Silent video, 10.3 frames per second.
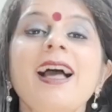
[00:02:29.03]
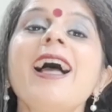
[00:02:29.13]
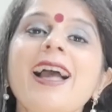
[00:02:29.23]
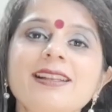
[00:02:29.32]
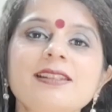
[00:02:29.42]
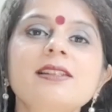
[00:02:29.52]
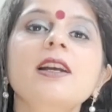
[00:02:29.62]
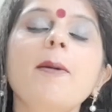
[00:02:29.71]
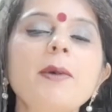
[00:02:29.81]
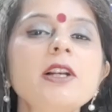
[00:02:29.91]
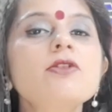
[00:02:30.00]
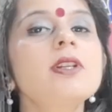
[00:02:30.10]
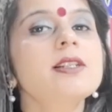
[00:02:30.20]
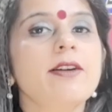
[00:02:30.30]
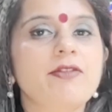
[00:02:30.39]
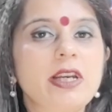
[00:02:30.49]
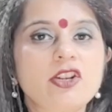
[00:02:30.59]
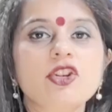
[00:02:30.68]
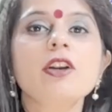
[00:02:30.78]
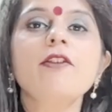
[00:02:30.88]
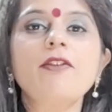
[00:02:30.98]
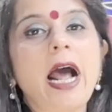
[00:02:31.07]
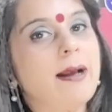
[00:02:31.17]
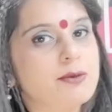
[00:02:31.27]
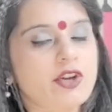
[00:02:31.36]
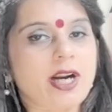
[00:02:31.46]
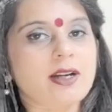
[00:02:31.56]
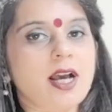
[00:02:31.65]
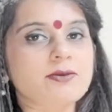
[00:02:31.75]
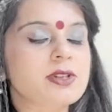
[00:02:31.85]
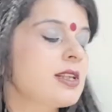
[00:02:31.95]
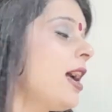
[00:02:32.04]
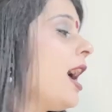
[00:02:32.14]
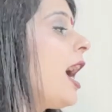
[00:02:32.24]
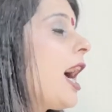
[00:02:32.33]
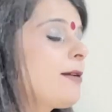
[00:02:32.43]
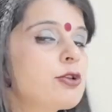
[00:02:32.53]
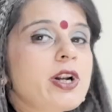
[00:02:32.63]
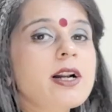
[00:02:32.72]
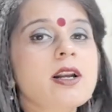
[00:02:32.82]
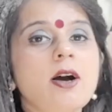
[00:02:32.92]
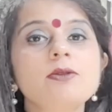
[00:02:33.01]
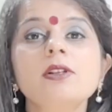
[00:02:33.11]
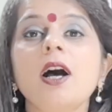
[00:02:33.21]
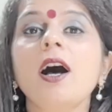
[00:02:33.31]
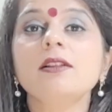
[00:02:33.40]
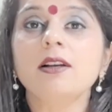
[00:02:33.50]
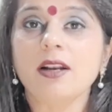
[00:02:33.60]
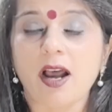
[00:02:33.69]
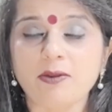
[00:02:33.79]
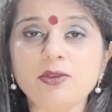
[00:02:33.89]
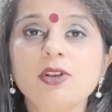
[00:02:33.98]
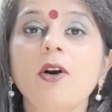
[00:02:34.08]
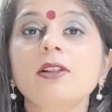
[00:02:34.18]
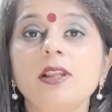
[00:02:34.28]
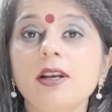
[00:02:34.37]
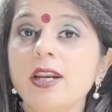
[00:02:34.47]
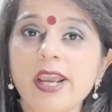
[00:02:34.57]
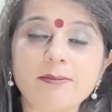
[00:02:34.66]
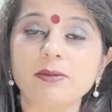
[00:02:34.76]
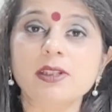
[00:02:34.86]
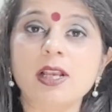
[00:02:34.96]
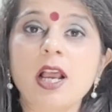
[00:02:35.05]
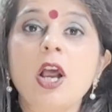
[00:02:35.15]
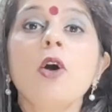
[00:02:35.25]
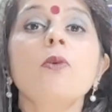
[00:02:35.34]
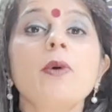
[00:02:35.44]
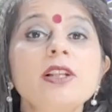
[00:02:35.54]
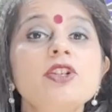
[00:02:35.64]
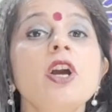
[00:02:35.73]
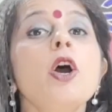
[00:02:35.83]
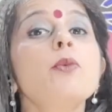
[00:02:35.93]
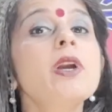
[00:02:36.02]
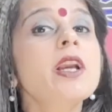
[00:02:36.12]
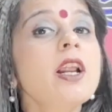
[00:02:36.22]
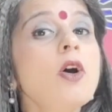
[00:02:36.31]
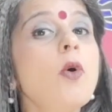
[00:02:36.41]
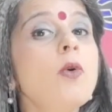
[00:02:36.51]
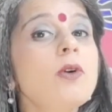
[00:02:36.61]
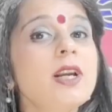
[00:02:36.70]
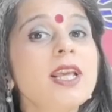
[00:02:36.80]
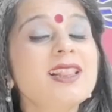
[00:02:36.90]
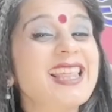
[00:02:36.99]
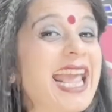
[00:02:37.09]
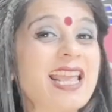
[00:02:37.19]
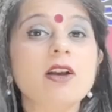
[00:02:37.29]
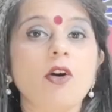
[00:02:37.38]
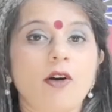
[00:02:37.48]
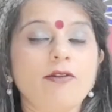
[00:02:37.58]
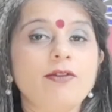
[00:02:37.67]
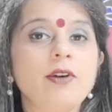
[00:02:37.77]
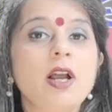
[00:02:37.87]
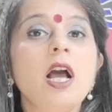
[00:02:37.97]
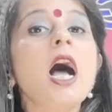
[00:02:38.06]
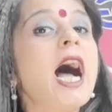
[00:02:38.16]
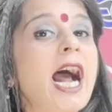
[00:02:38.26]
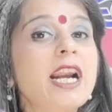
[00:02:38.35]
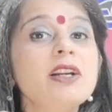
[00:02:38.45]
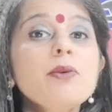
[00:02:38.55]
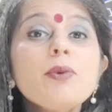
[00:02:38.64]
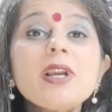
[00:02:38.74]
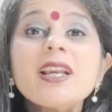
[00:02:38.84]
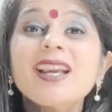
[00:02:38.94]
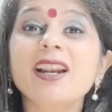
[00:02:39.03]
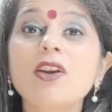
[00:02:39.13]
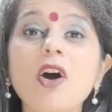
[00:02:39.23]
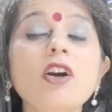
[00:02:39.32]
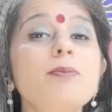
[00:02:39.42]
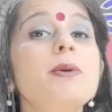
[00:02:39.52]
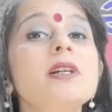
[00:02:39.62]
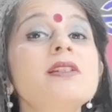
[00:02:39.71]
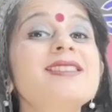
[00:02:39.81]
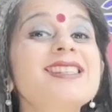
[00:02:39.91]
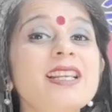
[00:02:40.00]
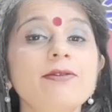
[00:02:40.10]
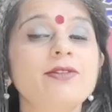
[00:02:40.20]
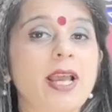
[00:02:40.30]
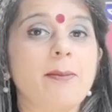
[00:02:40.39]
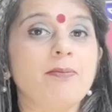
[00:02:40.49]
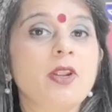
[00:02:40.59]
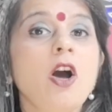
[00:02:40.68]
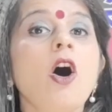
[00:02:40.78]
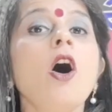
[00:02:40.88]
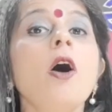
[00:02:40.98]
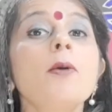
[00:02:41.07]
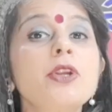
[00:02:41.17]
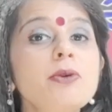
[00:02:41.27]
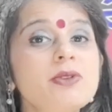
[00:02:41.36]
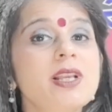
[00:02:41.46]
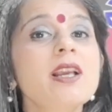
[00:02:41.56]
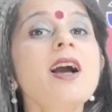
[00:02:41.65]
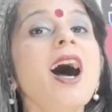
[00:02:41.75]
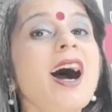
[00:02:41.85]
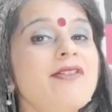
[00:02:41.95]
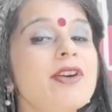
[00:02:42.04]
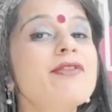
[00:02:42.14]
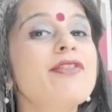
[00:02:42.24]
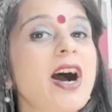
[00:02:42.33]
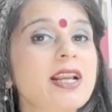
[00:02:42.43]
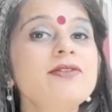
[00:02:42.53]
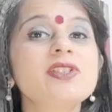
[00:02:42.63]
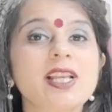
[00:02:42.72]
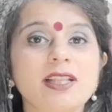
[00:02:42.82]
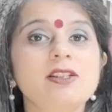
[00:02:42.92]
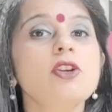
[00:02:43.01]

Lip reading: Hence, coming to the definition of abstract nouns. Abstract nouns are the nouns or the names which we can only think of and we cannot perceive them using our five sense